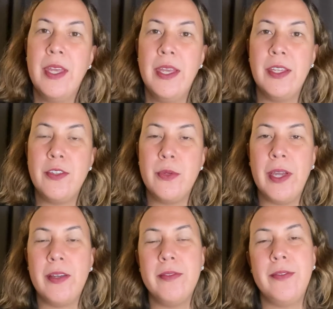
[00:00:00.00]
And do you
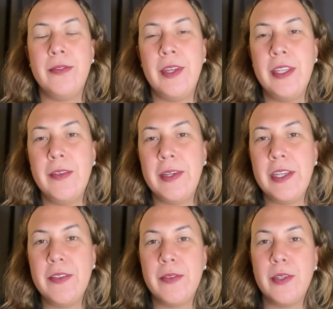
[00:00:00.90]
have any
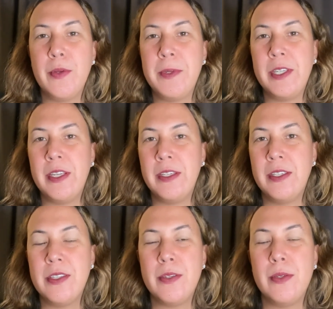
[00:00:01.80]
advice for women getting
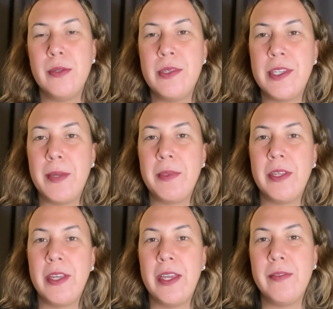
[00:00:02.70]
into STEM
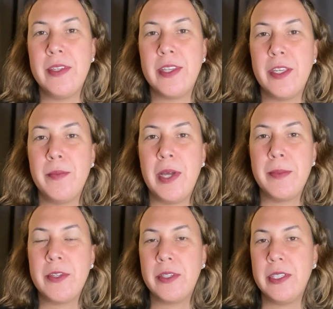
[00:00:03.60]
that have the same
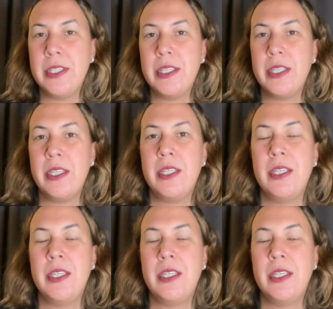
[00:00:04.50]
obstacles?